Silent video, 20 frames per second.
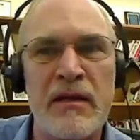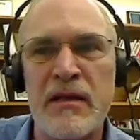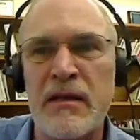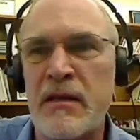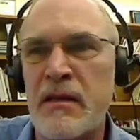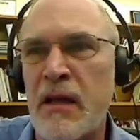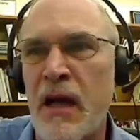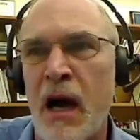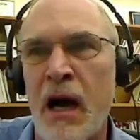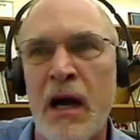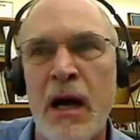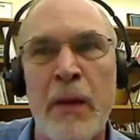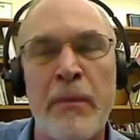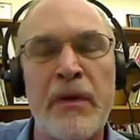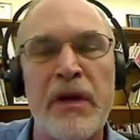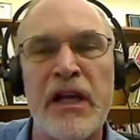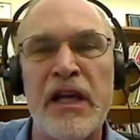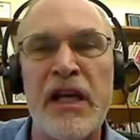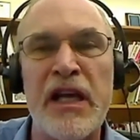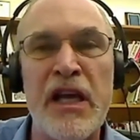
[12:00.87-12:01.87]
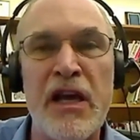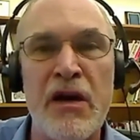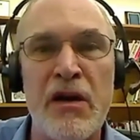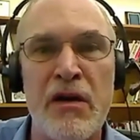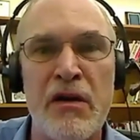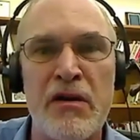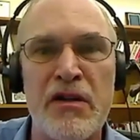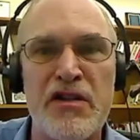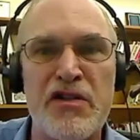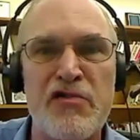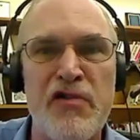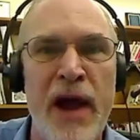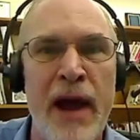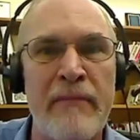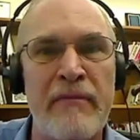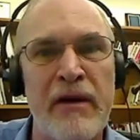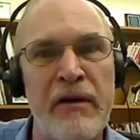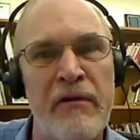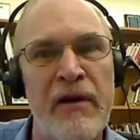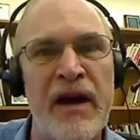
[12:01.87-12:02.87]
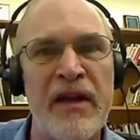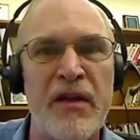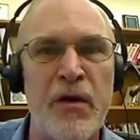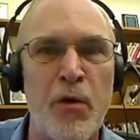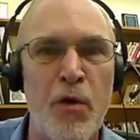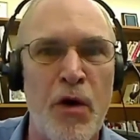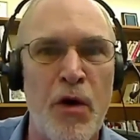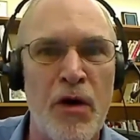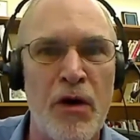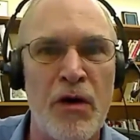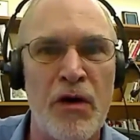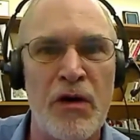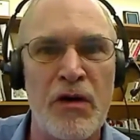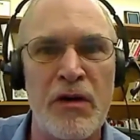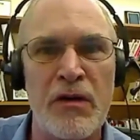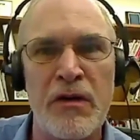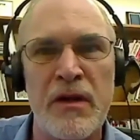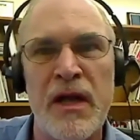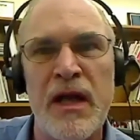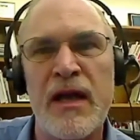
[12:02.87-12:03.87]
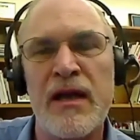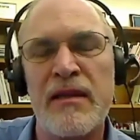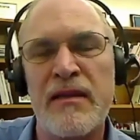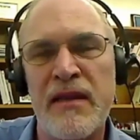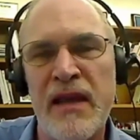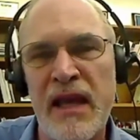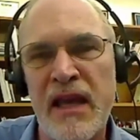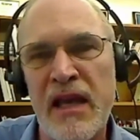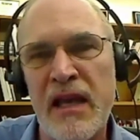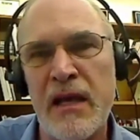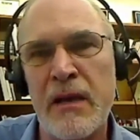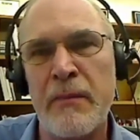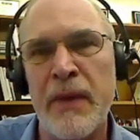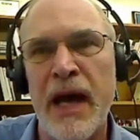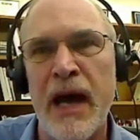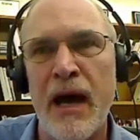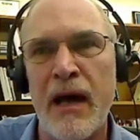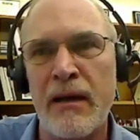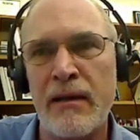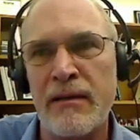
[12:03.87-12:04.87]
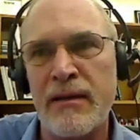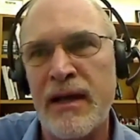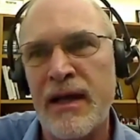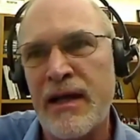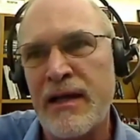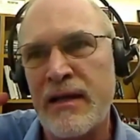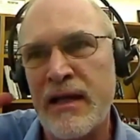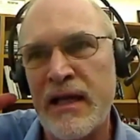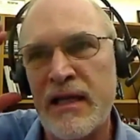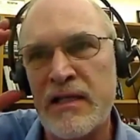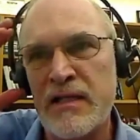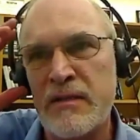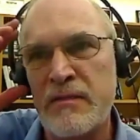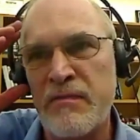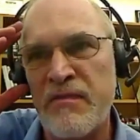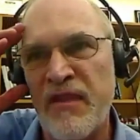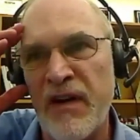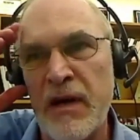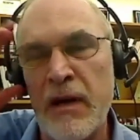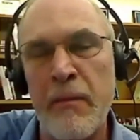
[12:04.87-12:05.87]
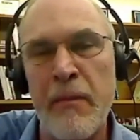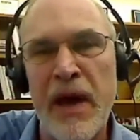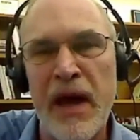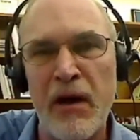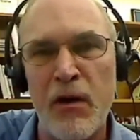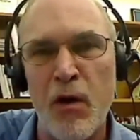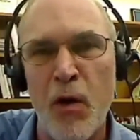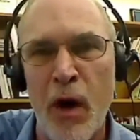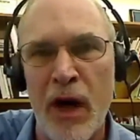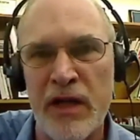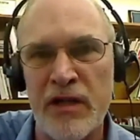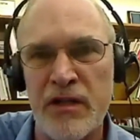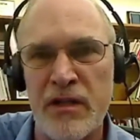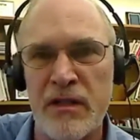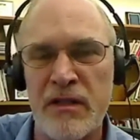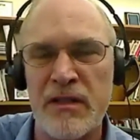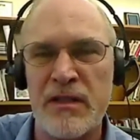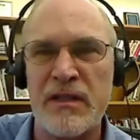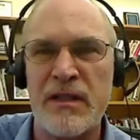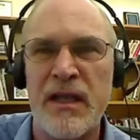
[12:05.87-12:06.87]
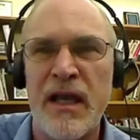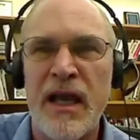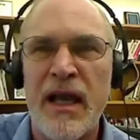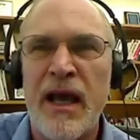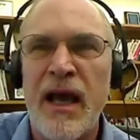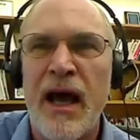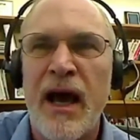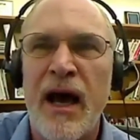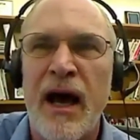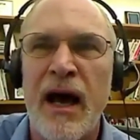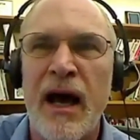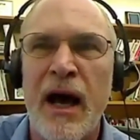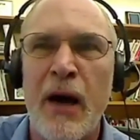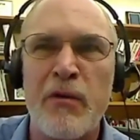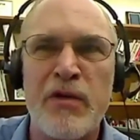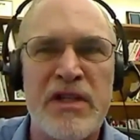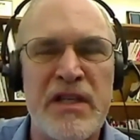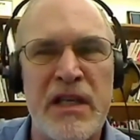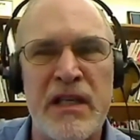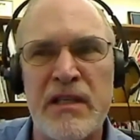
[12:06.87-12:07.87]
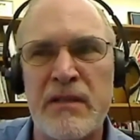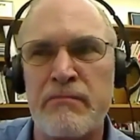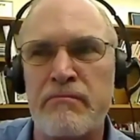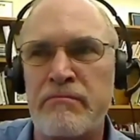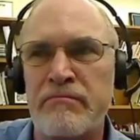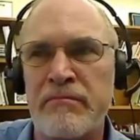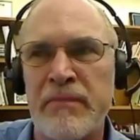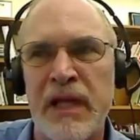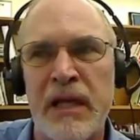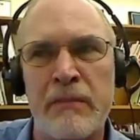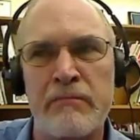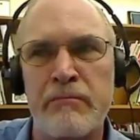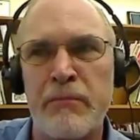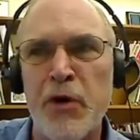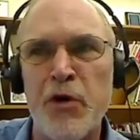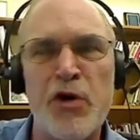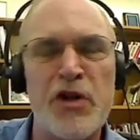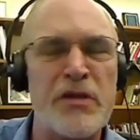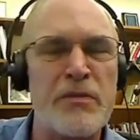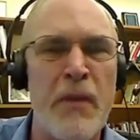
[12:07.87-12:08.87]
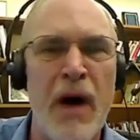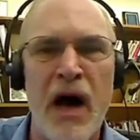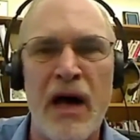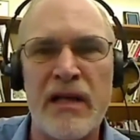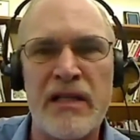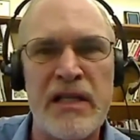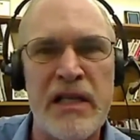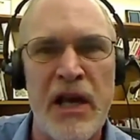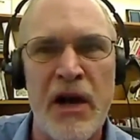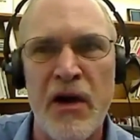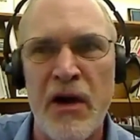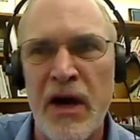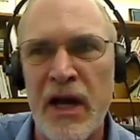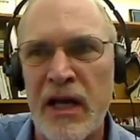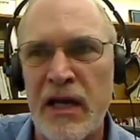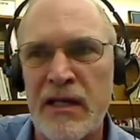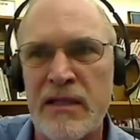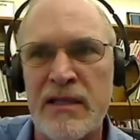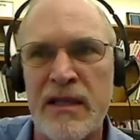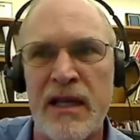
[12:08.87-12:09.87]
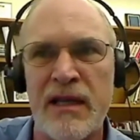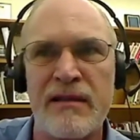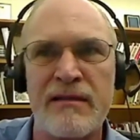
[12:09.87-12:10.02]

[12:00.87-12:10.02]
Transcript: a couple of years traveling around the world thinking about these fundamental questions. I was in Buddhist monasteries,